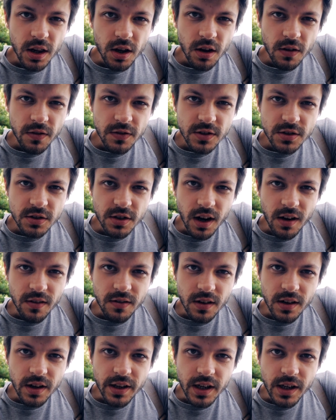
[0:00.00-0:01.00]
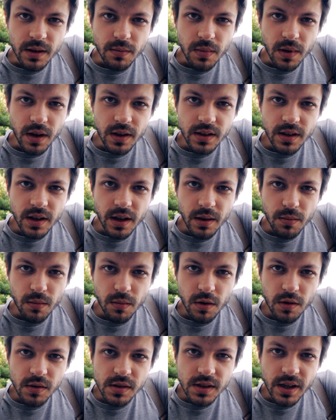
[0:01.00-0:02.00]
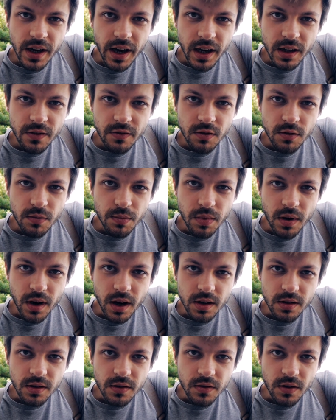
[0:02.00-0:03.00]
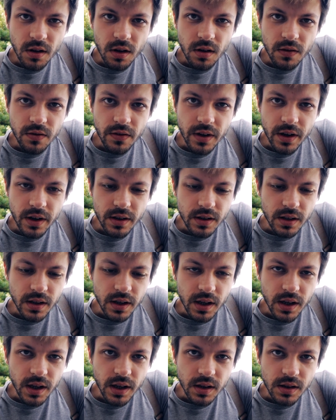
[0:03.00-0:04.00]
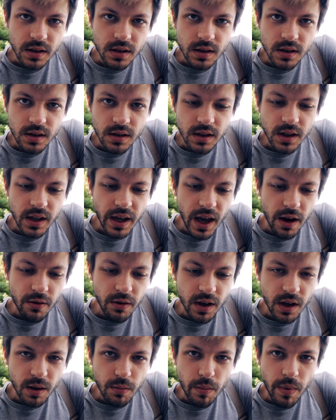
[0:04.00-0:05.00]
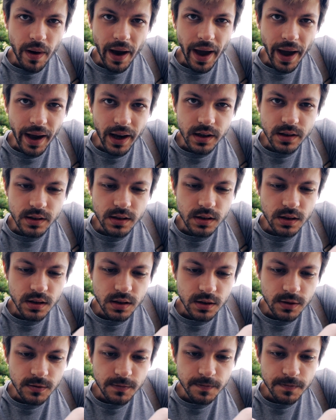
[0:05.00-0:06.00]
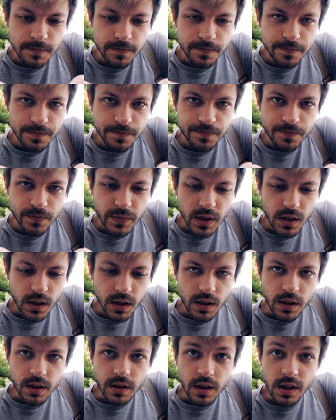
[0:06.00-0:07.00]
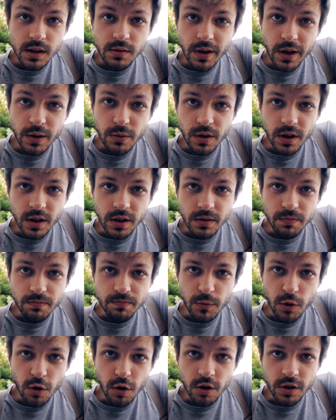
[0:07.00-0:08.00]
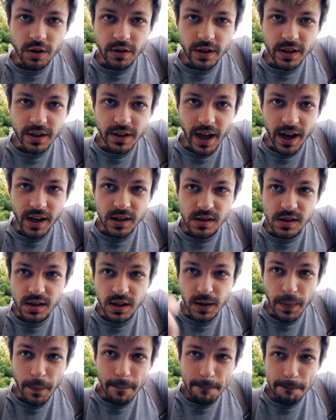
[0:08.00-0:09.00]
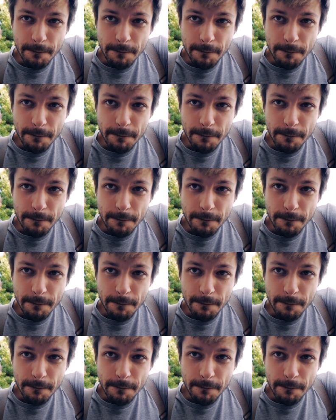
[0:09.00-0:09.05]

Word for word: I love traveling, but the most hateful part of all of it is carrying bags. That's why we are ordering taxi.